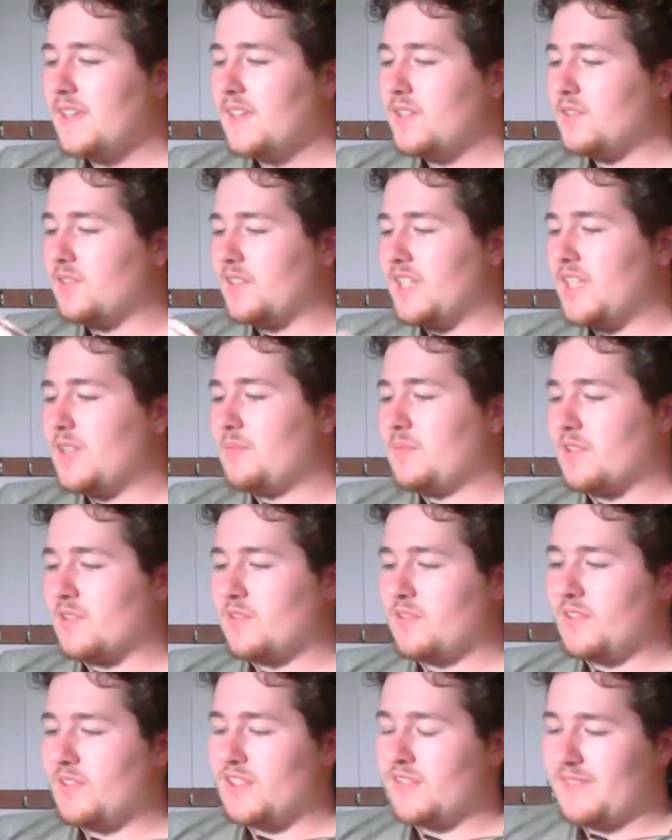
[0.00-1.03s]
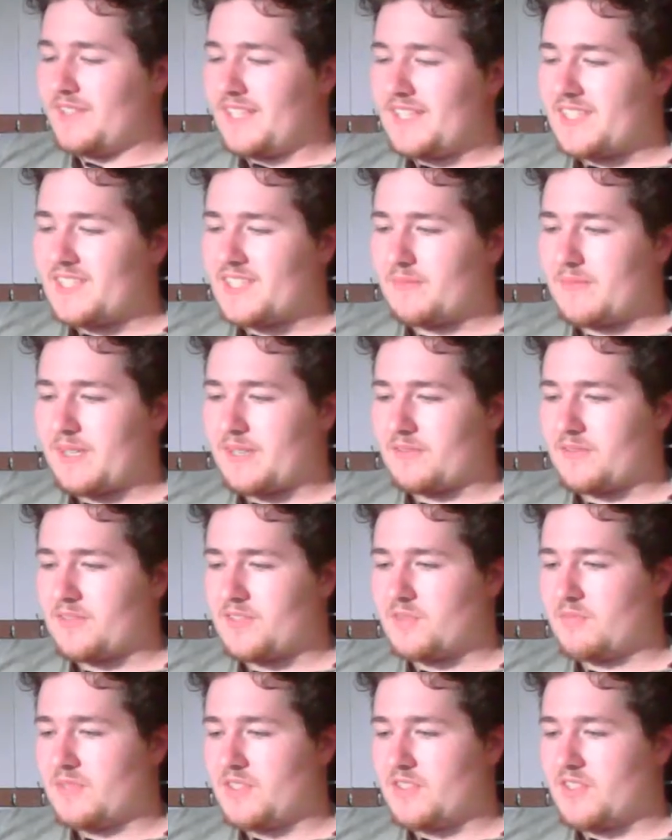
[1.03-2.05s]
You keep the coin and release the
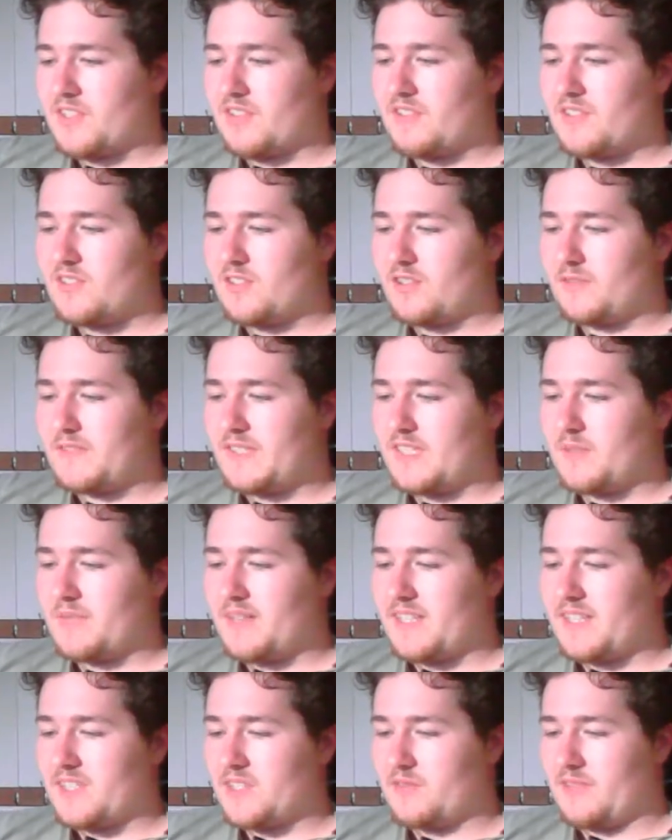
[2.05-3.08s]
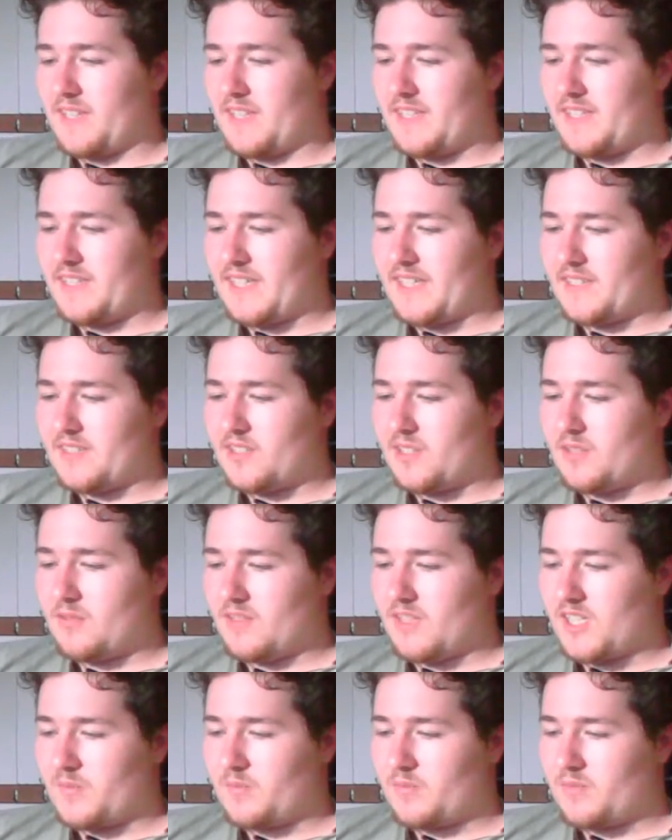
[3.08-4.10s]
mouse, which scurries off down the passageway, gain 2
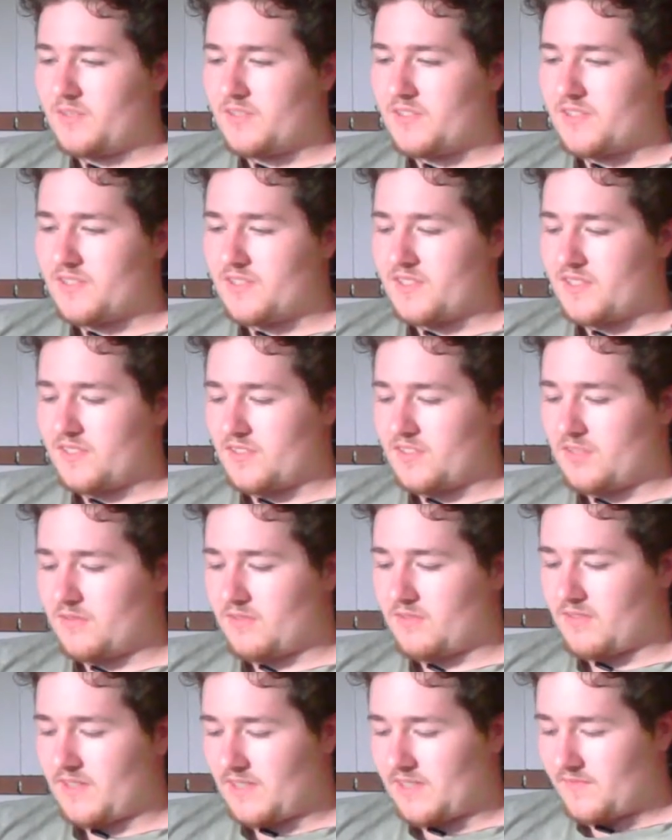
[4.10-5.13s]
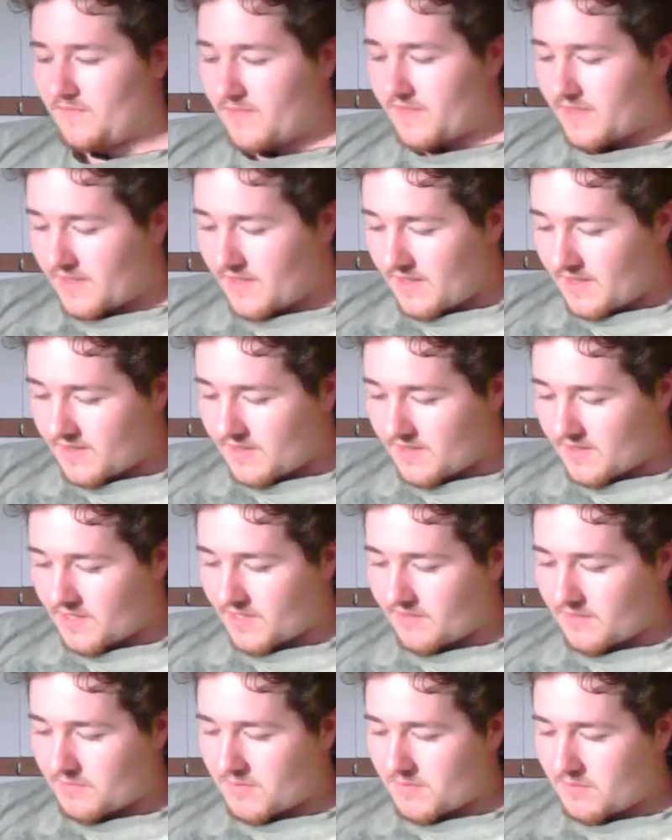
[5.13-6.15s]
luck points and turn to 208. So that
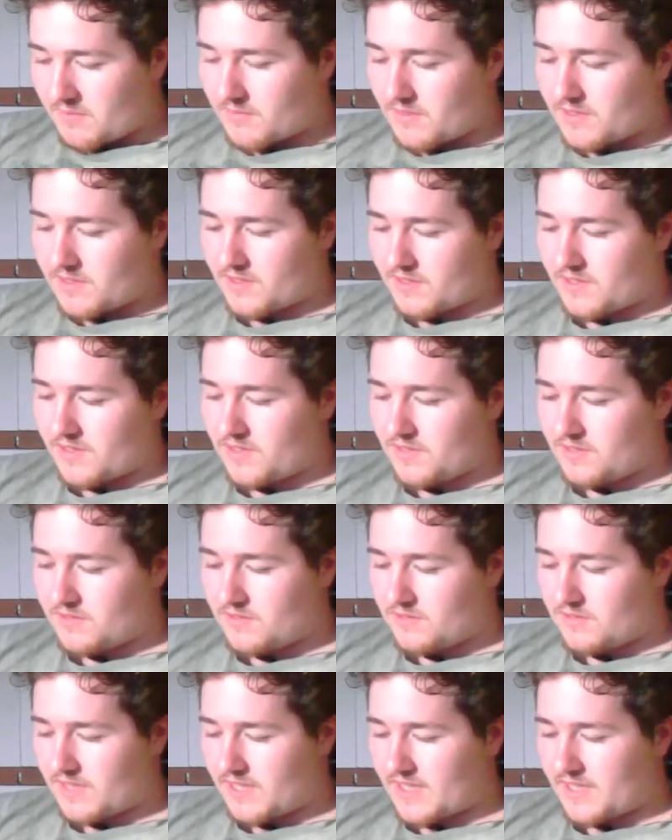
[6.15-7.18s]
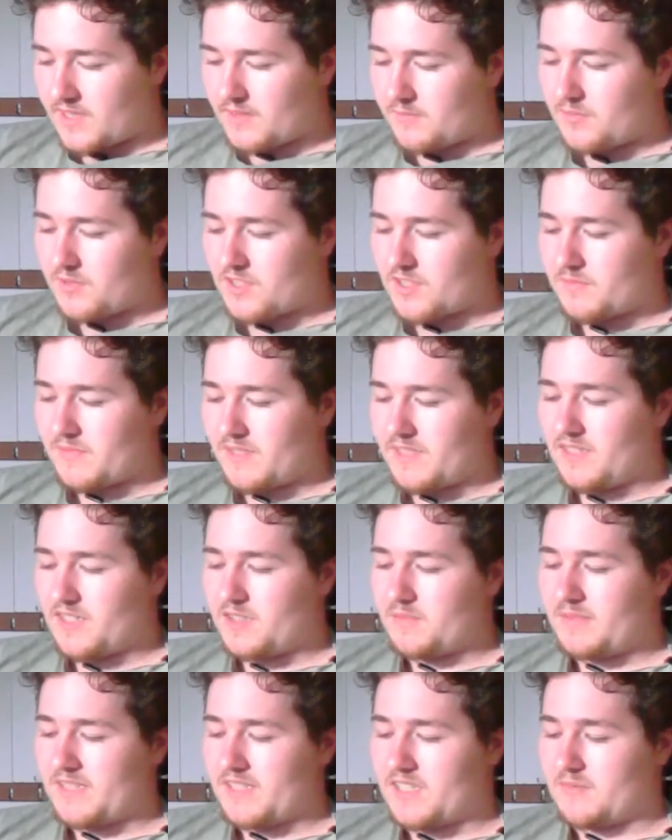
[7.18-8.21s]
gives me 1 gold and puts my
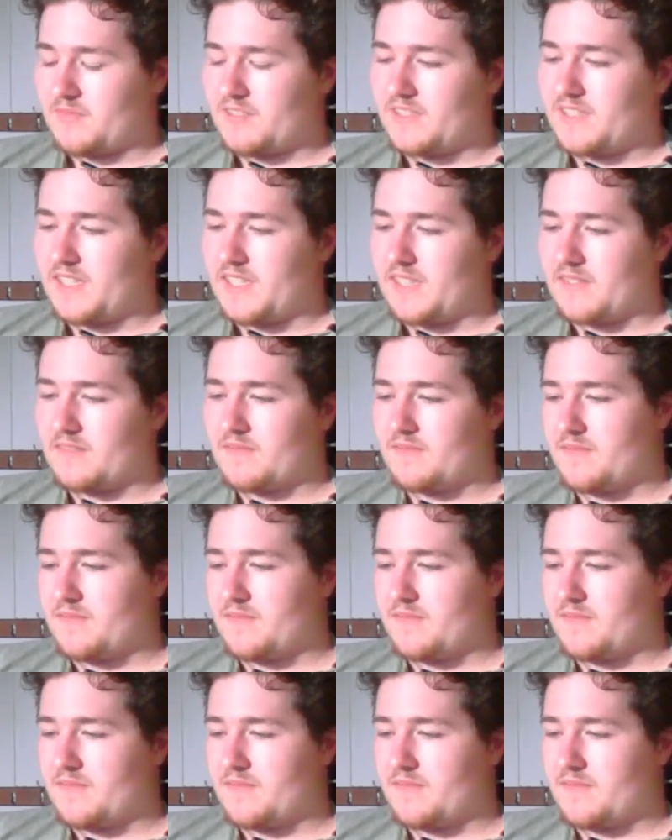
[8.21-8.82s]
luck back up to 10.